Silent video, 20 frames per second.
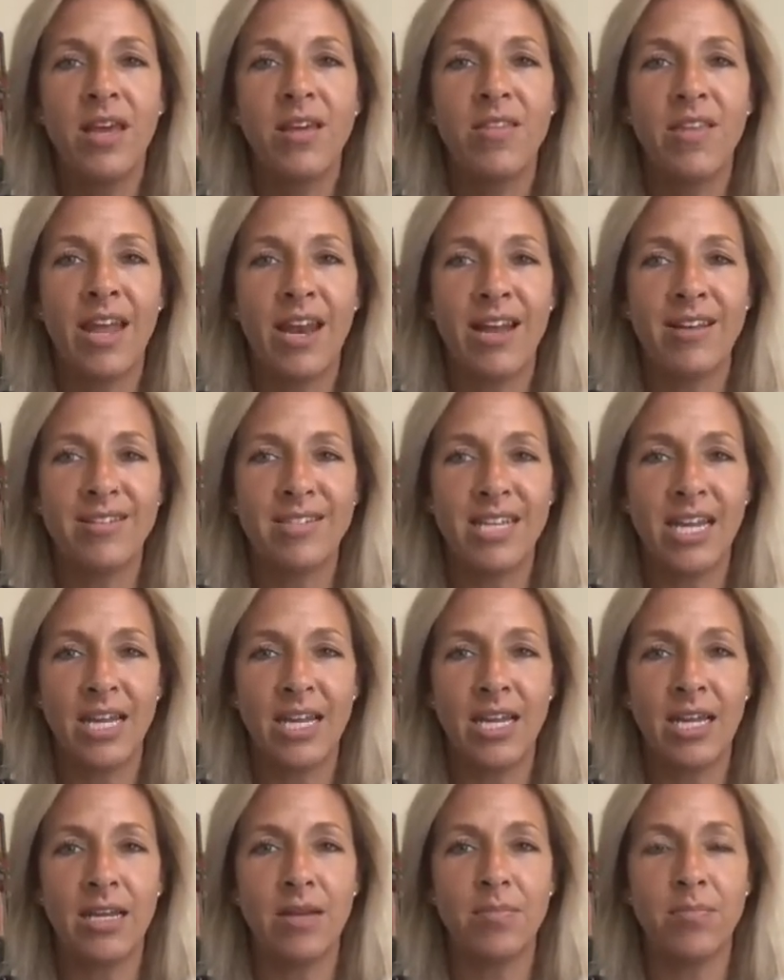that has
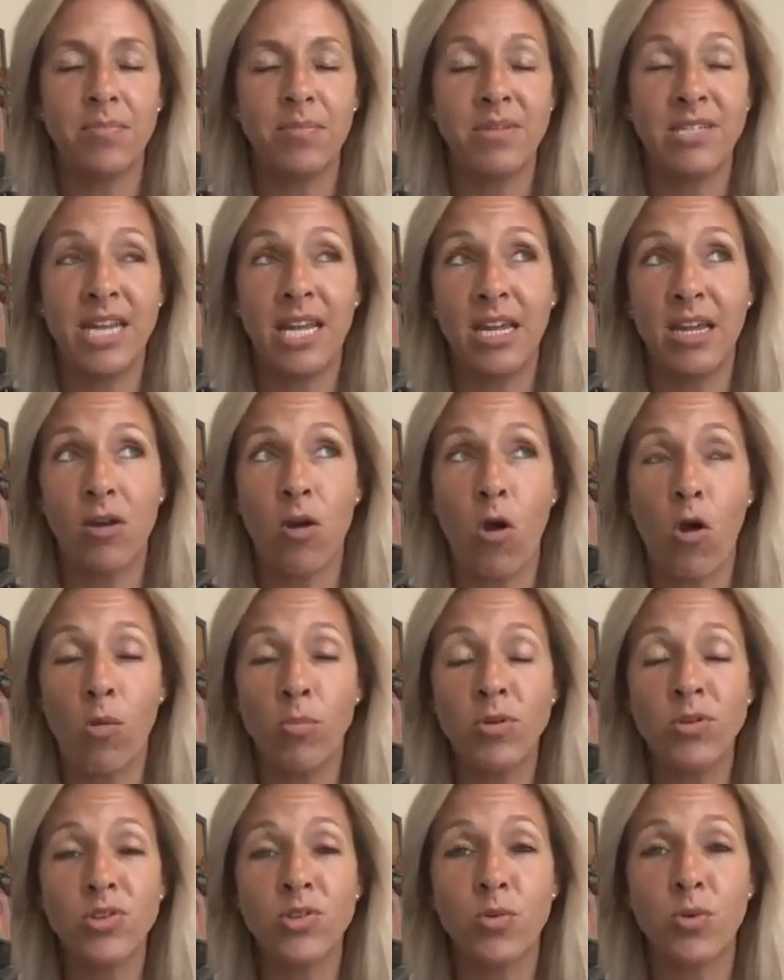taken taken
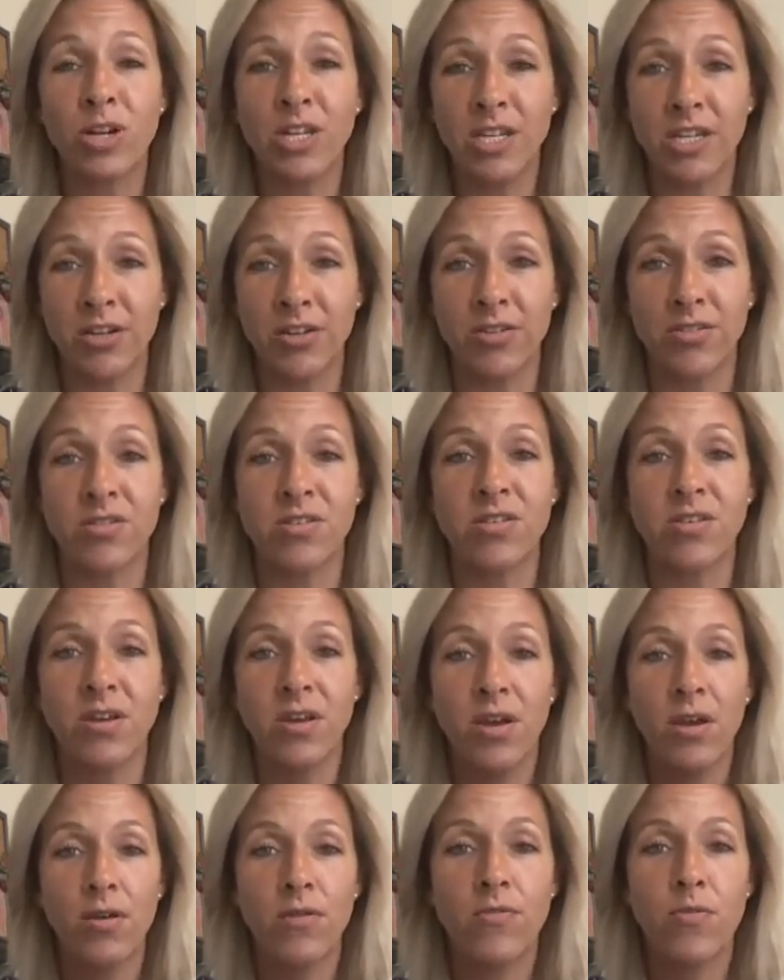almost 20 years
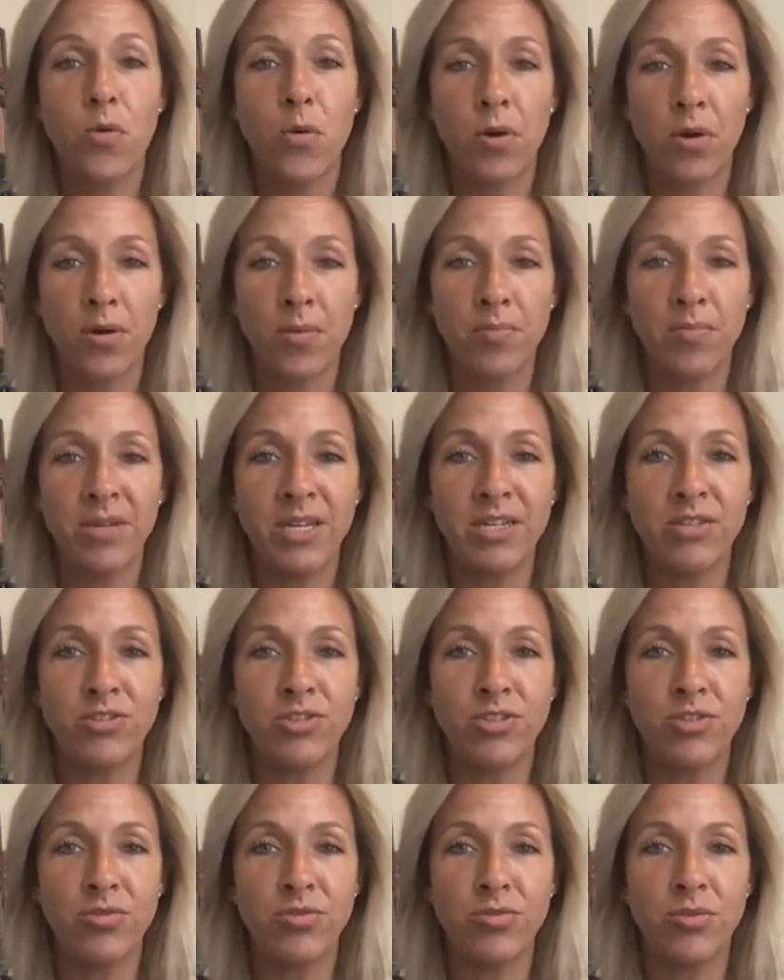for me
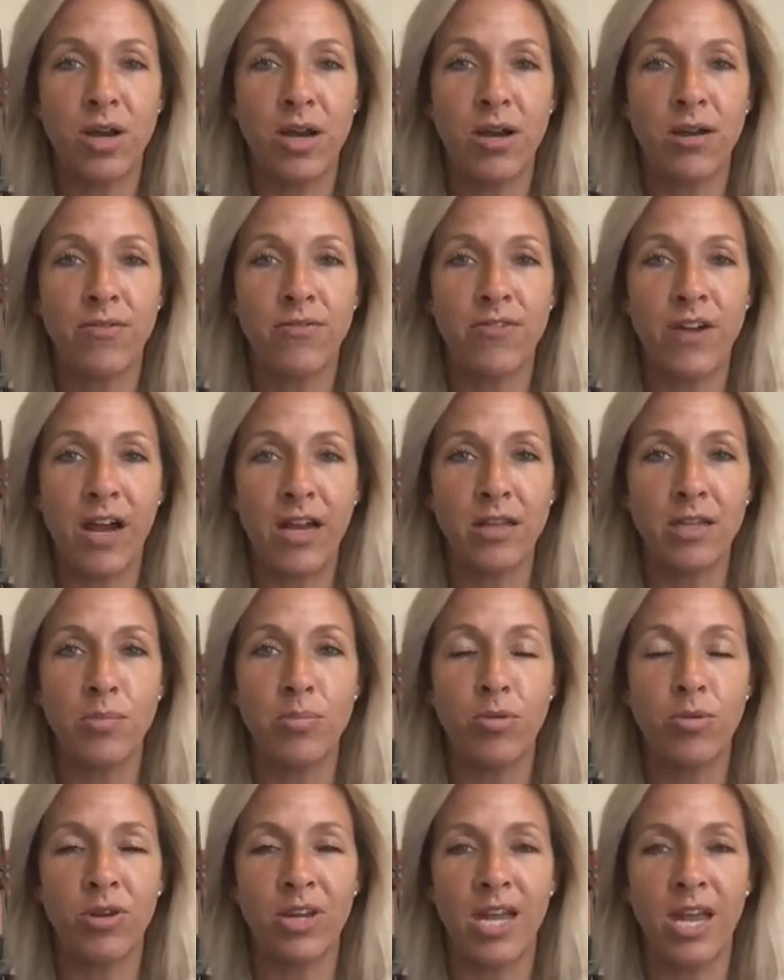to uh, finally
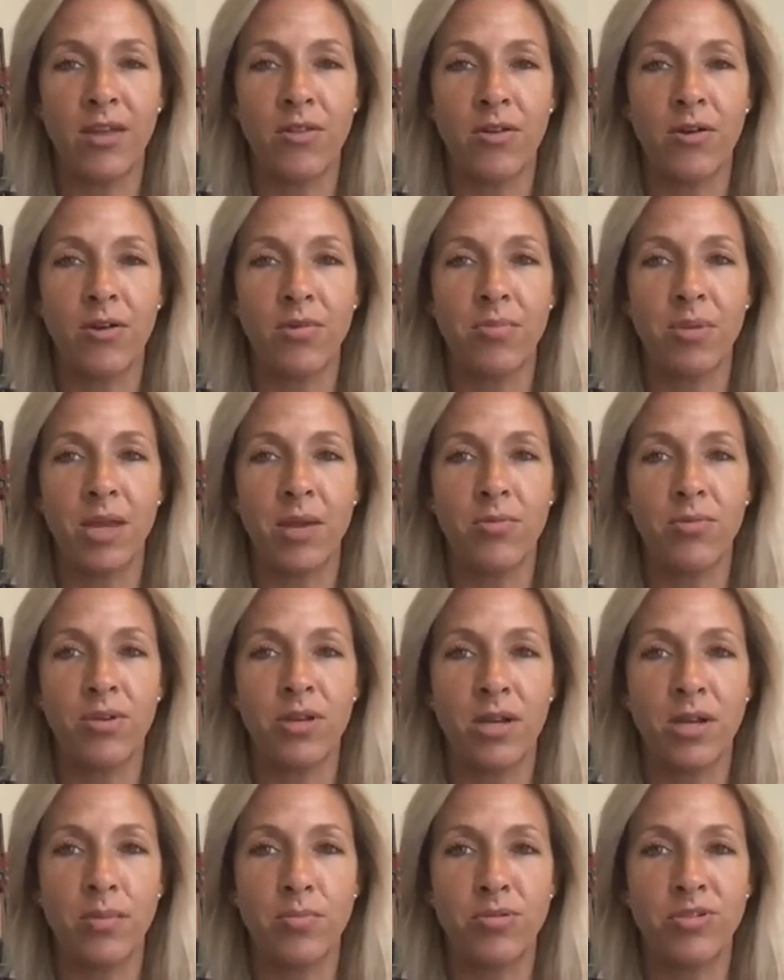pull together and be able
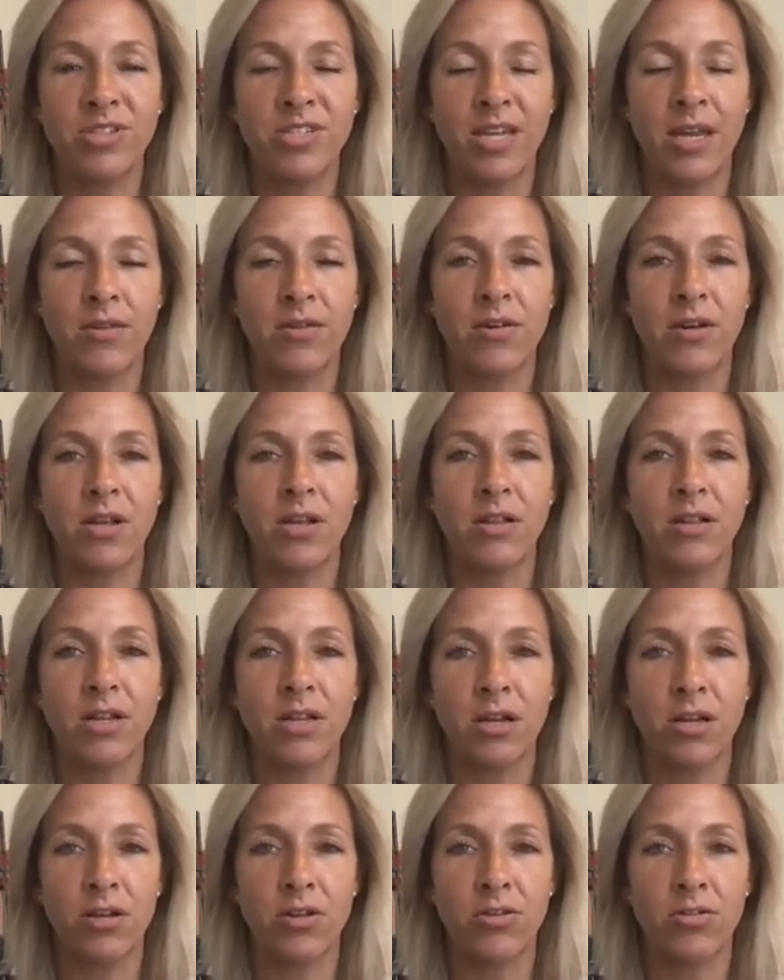to put together an, a,
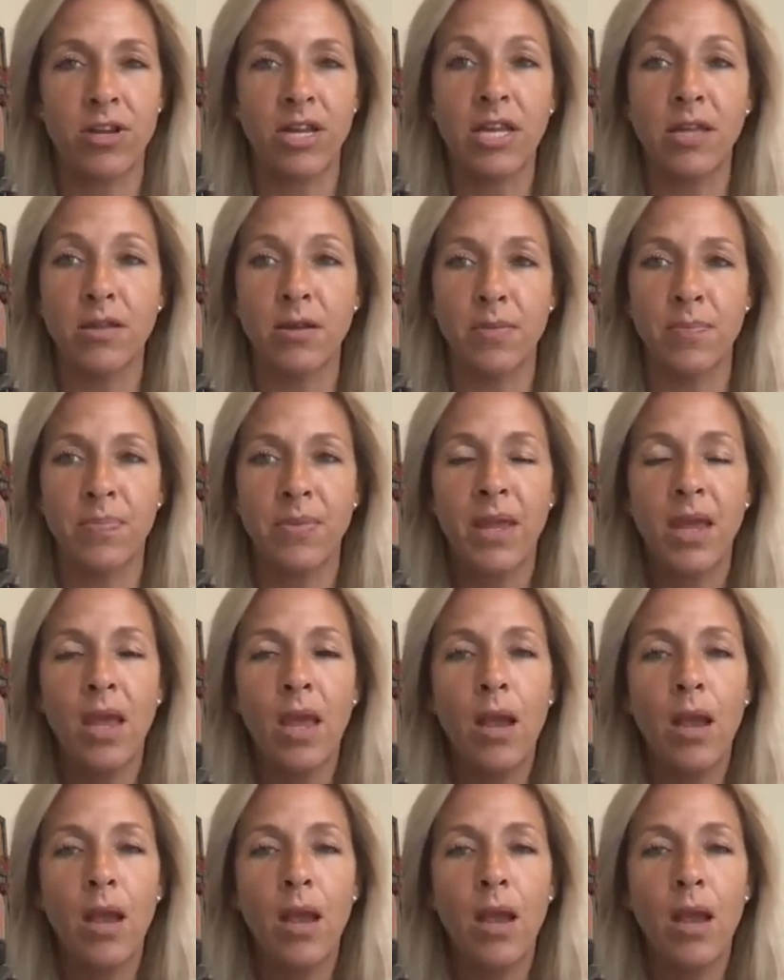a curriculum.